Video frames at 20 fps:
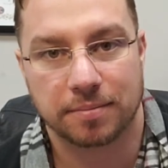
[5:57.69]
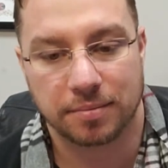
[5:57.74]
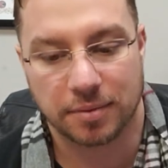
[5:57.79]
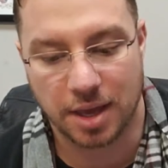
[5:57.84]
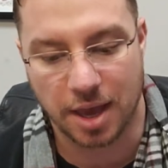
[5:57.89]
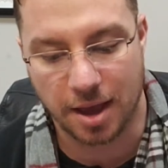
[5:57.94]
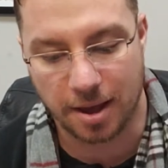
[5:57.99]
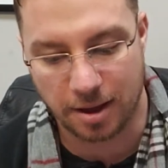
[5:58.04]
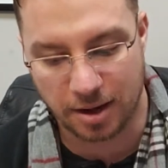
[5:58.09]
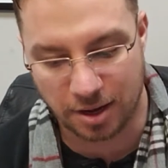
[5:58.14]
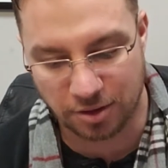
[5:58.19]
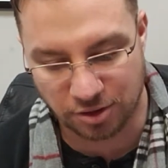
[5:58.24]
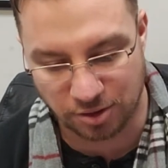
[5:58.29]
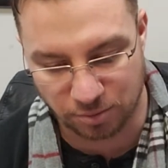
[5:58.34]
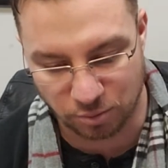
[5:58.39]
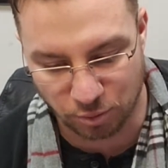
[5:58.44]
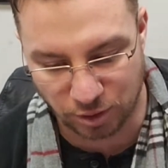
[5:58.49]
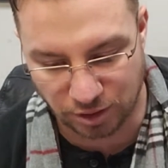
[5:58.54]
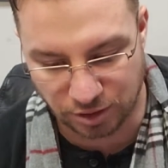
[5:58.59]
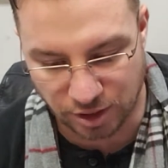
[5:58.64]
Okay, and that's
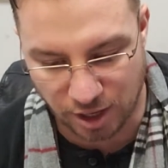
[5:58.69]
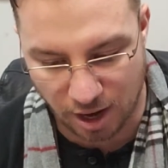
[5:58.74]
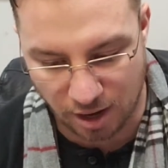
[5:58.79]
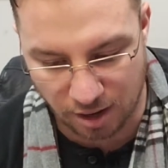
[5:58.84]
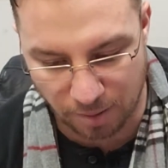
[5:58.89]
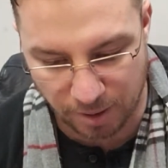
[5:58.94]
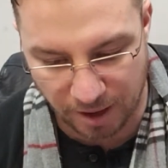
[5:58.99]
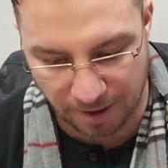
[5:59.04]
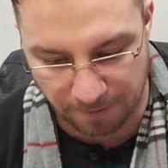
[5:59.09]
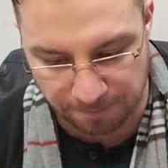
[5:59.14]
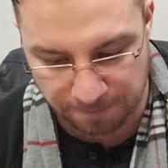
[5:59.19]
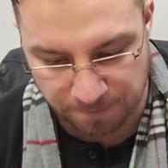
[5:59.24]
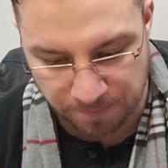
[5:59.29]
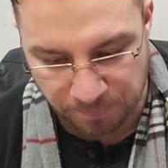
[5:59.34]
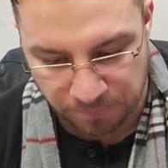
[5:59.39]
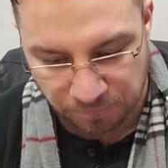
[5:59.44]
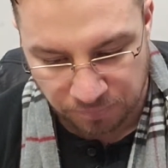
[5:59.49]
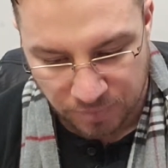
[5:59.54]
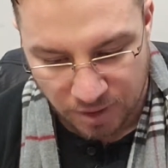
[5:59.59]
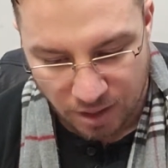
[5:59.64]
something we can talk about.
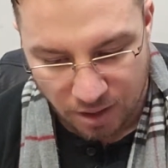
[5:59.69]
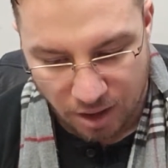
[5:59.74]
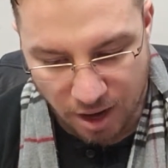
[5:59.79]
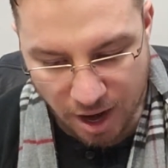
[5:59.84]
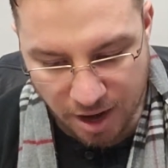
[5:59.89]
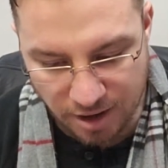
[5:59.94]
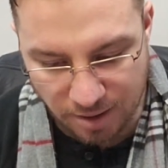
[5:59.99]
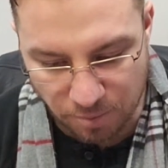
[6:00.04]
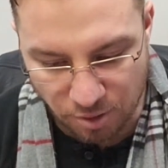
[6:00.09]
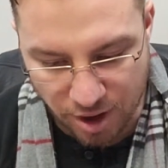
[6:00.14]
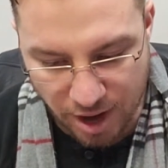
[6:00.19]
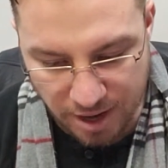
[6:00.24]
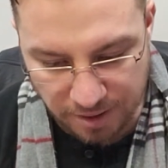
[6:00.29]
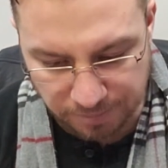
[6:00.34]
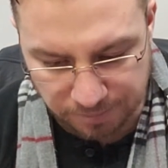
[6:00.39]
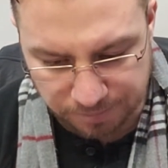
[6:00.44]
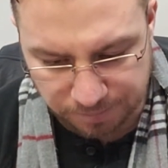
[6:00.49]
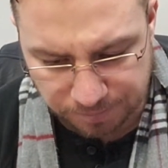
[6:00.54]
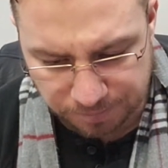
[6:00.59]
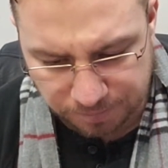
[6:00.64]
All right, number
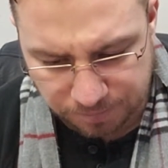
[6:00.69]
8.